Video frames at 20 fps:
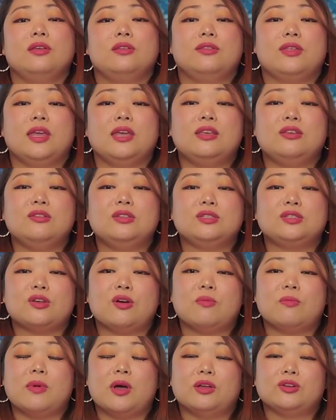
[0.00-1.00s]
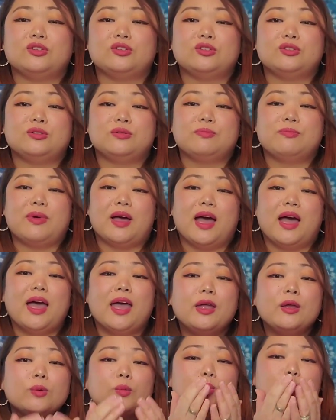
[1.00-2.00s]
Thank you so much.
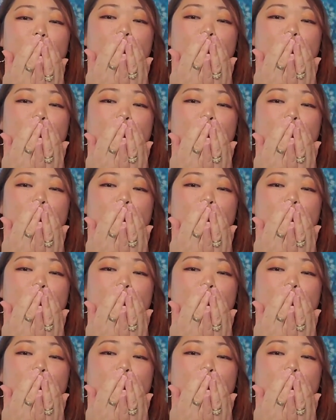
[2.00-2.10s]
Bye.